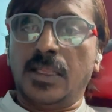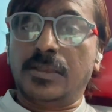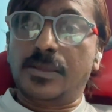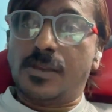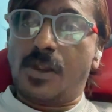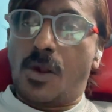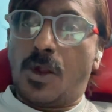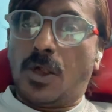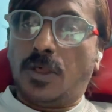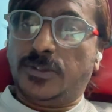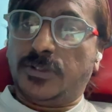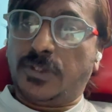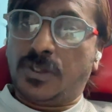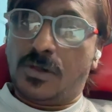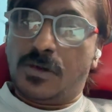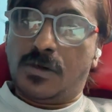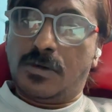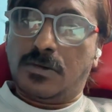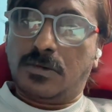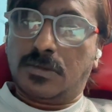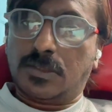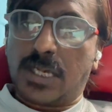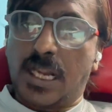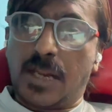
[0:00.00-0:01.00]
There are
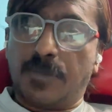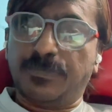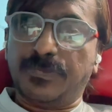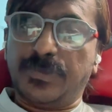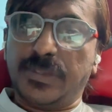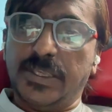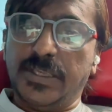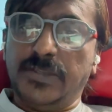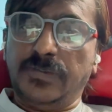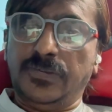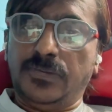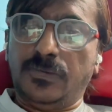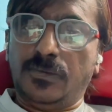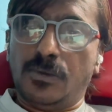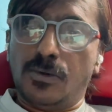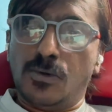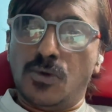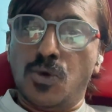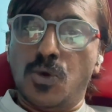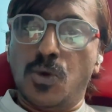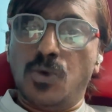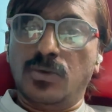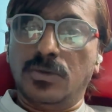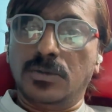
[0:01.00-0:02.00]
also companies
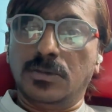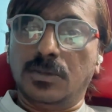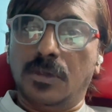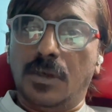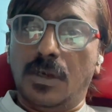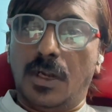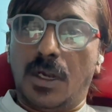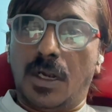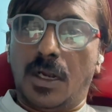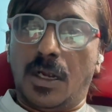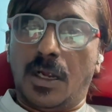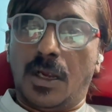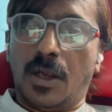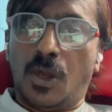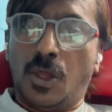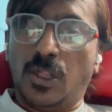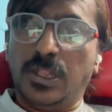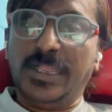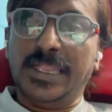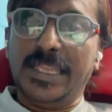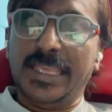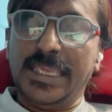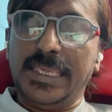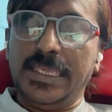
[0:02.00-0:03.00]
who
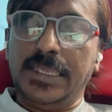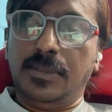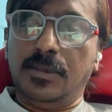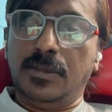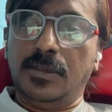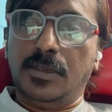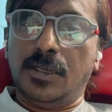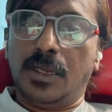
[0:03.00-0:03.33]
only